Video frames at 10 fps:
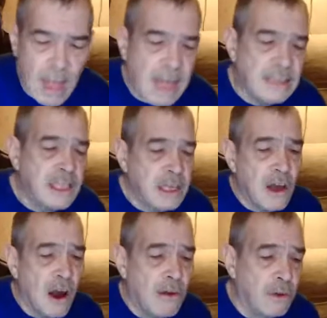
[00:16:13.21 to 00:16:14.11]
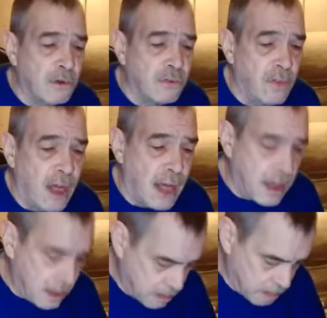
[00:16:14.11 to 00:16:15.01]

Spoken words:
I've seen Carlos fly.